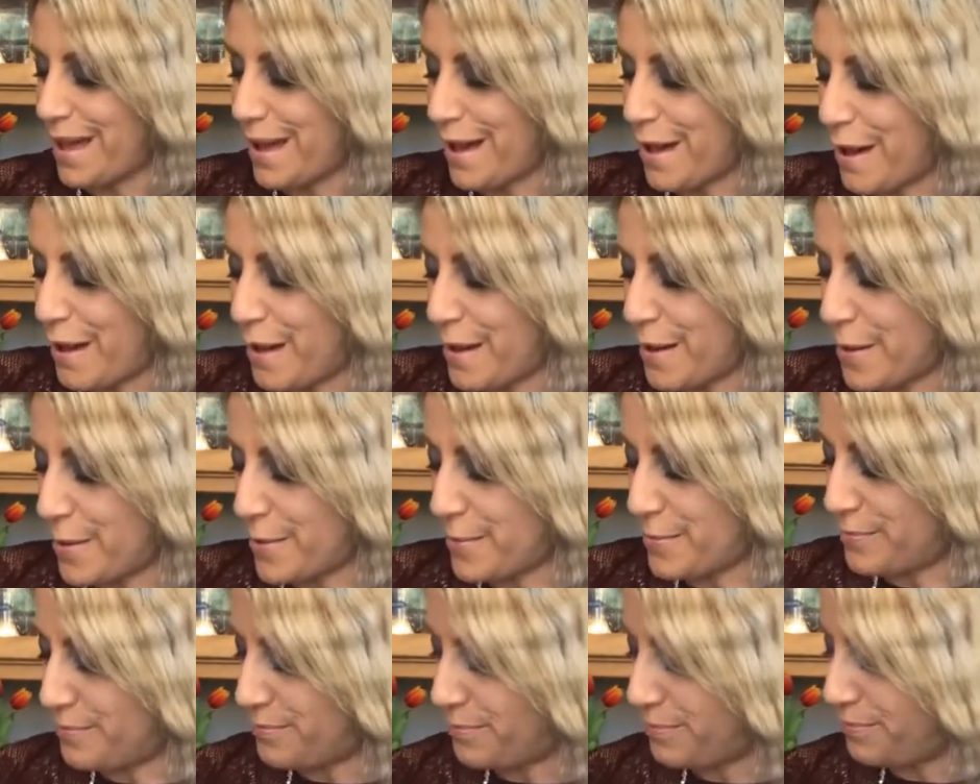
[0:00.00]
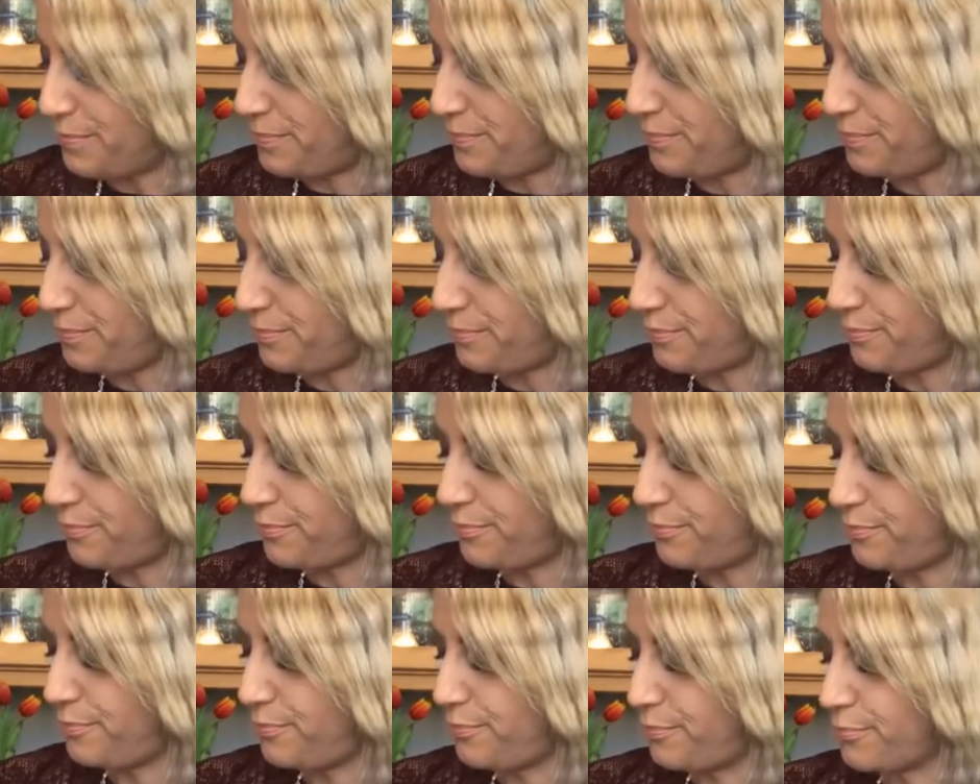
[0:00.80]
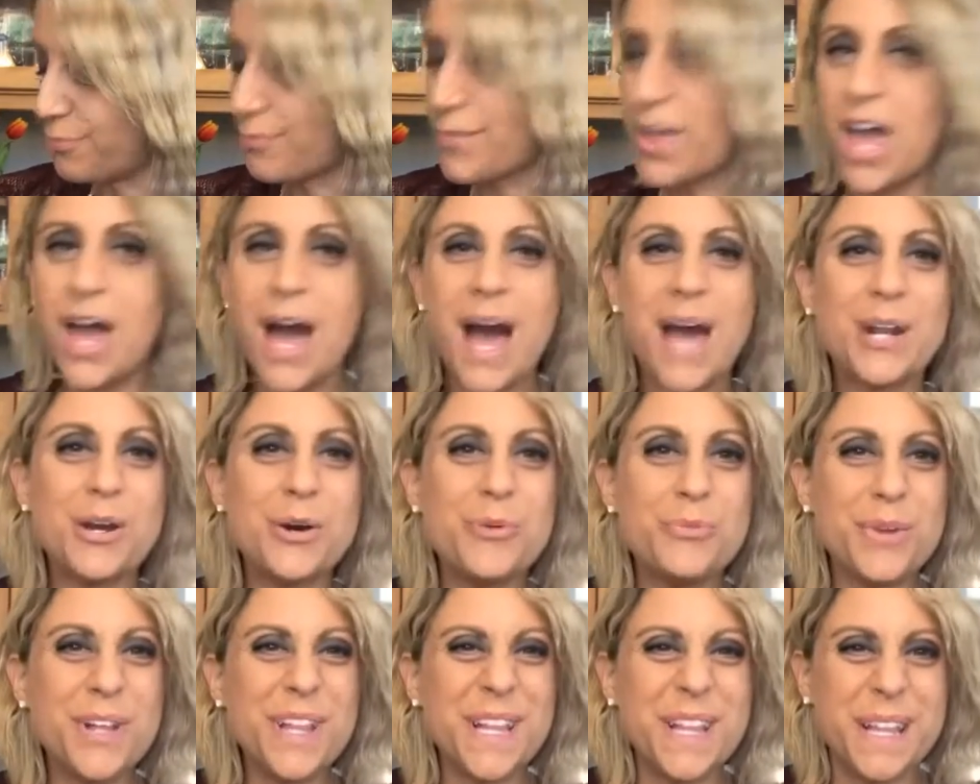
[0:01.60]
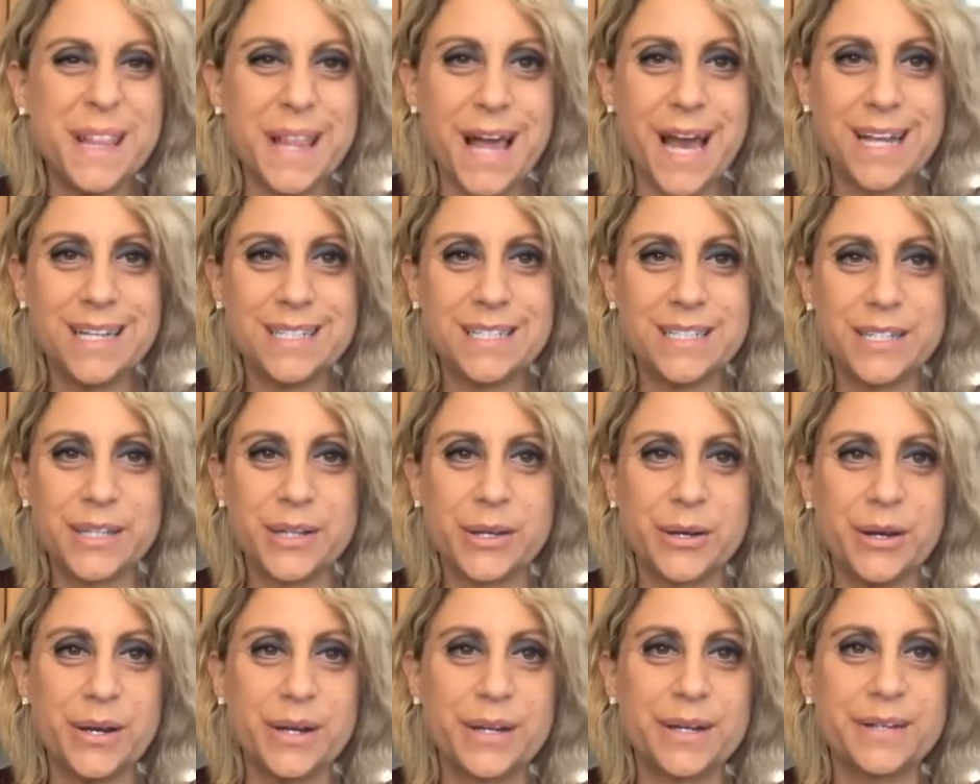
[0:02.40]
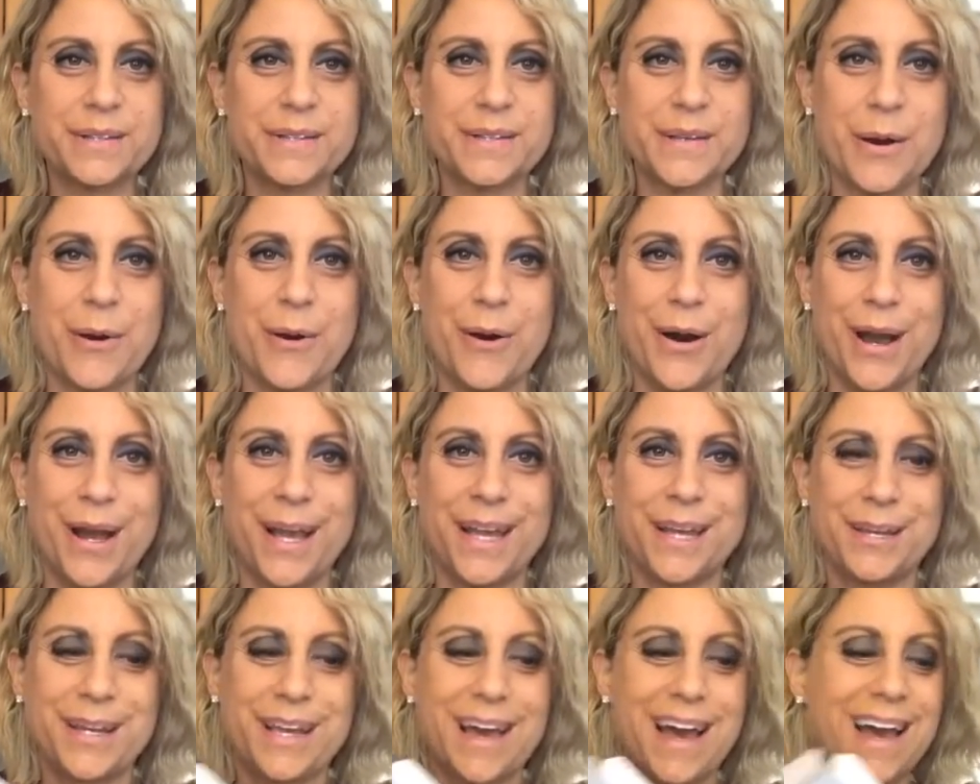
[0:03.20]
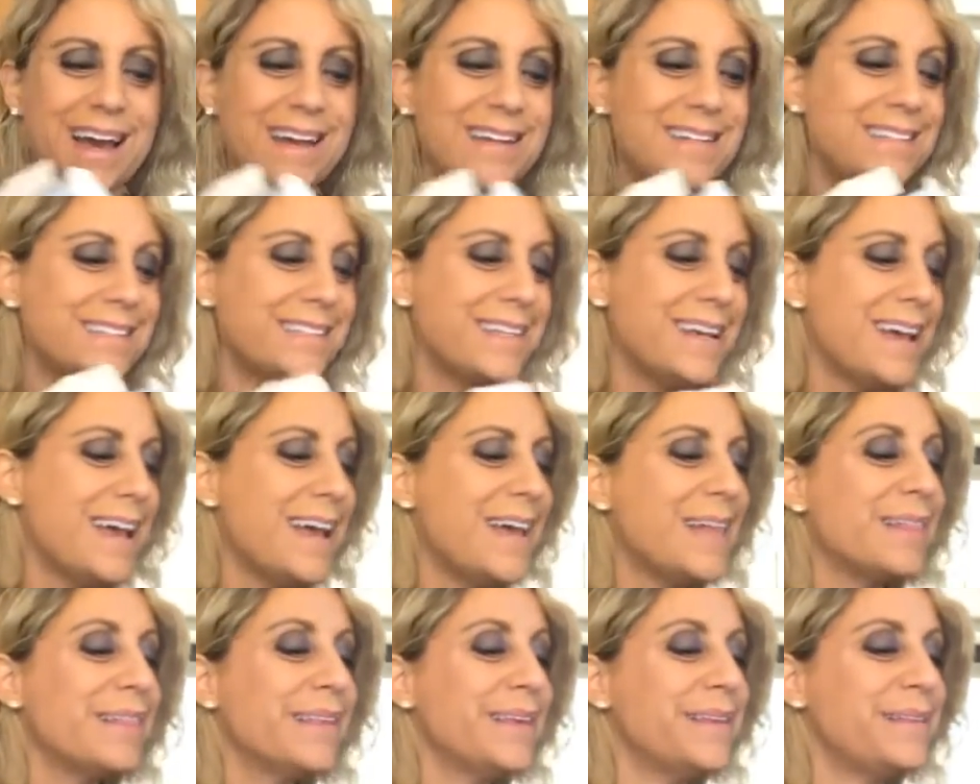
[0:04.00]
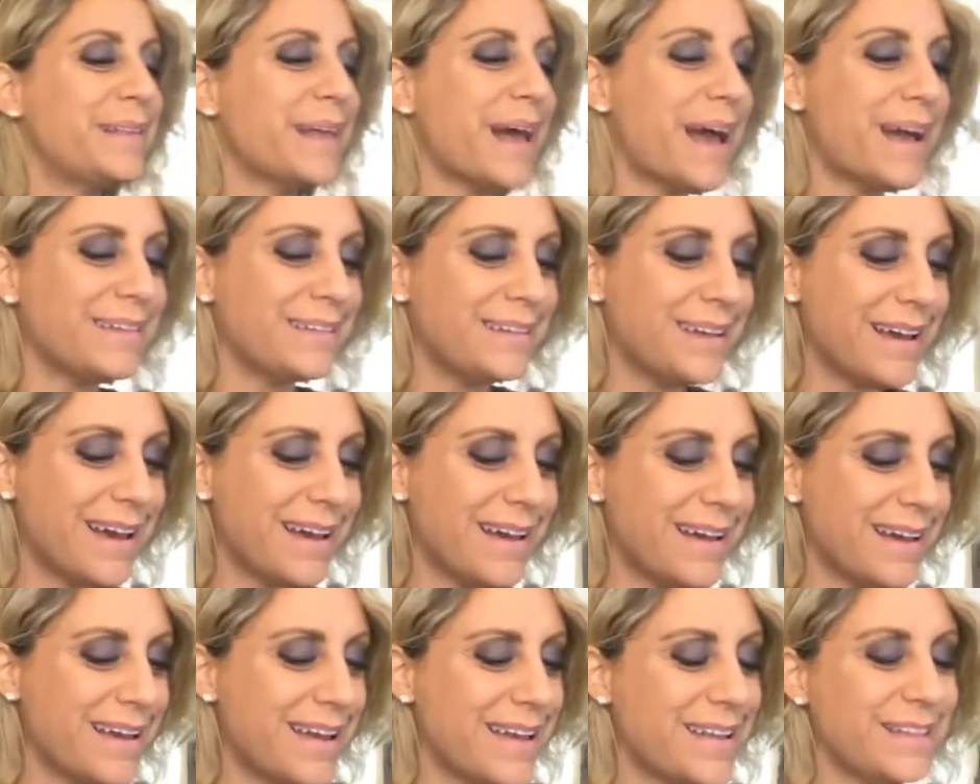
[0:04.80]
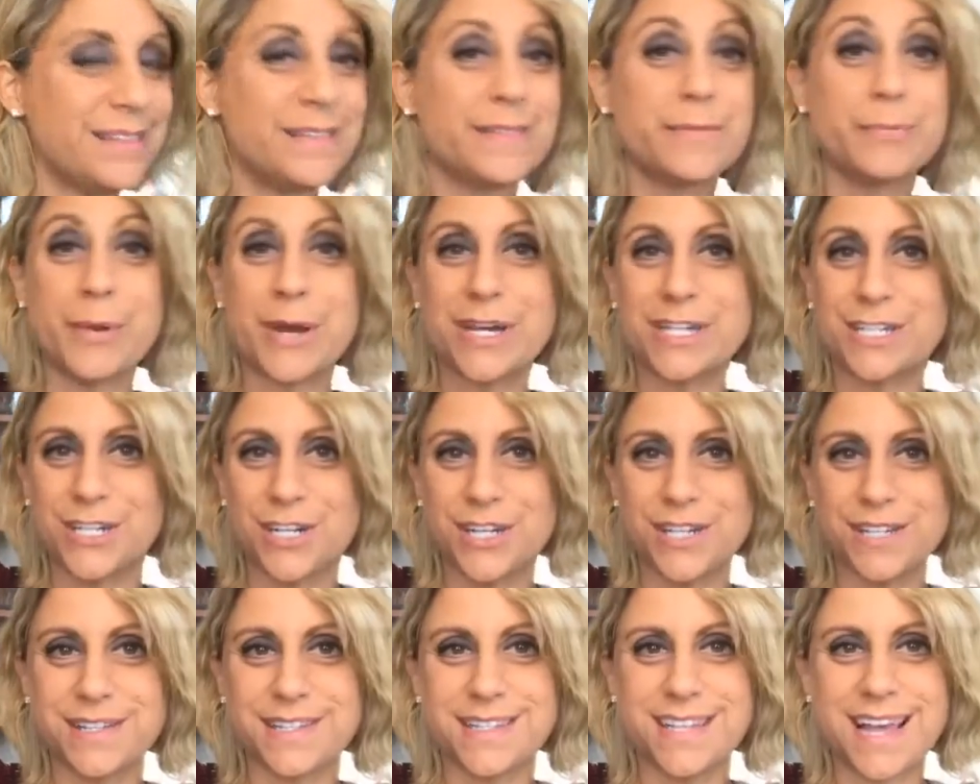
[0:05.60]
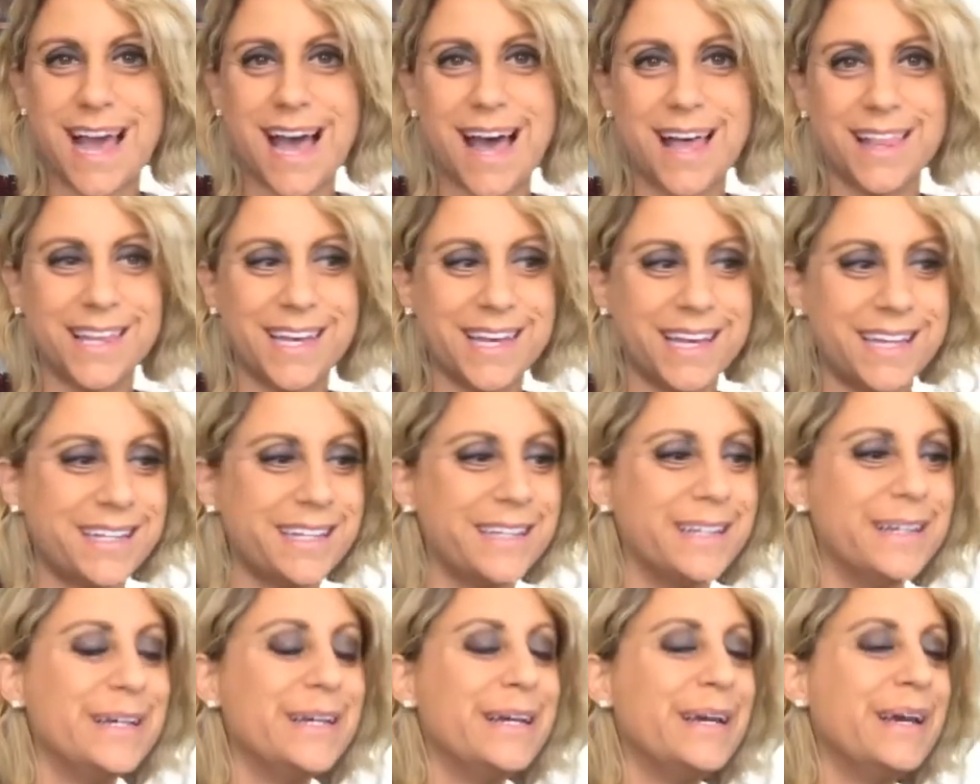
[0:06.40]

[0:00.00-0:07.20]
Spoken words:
I don't really like to cook, so I got lasagna and special salad.